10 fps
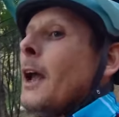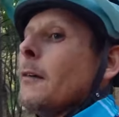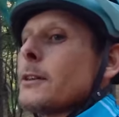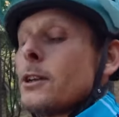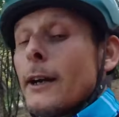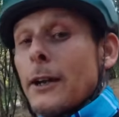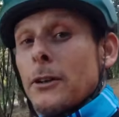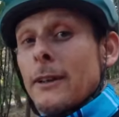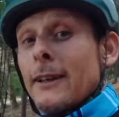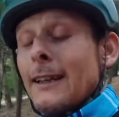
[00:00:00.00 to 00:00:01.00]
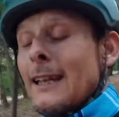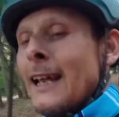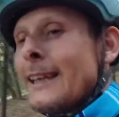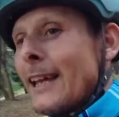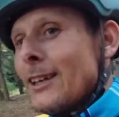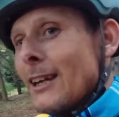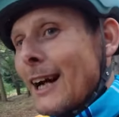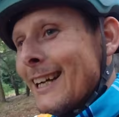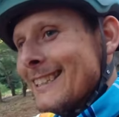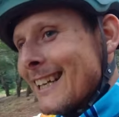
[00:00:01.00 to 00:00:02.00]
Well, sorry I couldn't take you
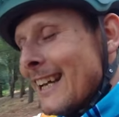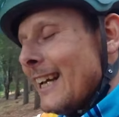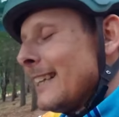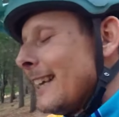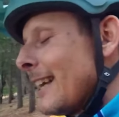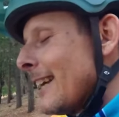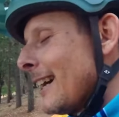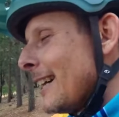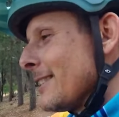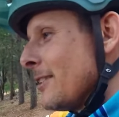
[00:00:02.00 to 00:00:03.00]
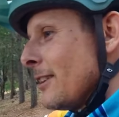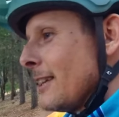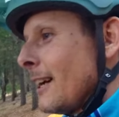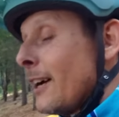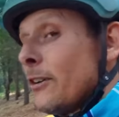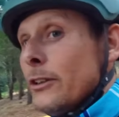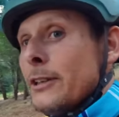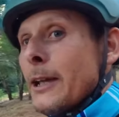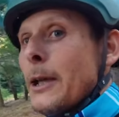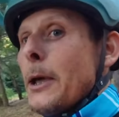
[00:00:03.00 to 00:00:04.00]
guys, take you guys through the entire route,